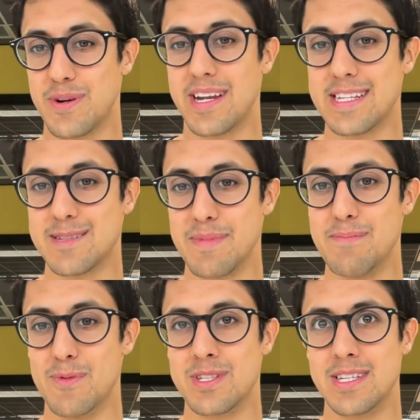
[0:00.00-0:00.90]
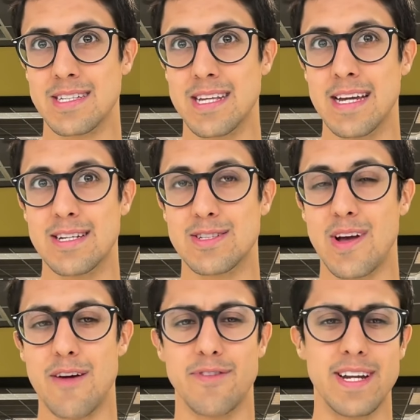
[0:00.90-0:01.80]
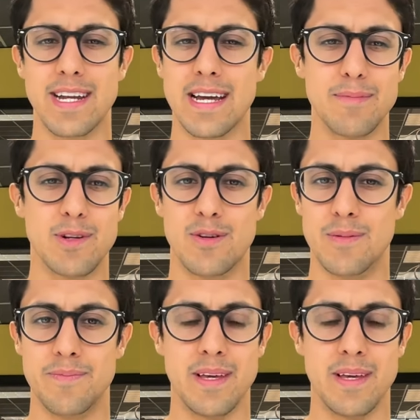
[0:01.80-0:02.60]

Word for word: what gets me most excited. So every time, you know,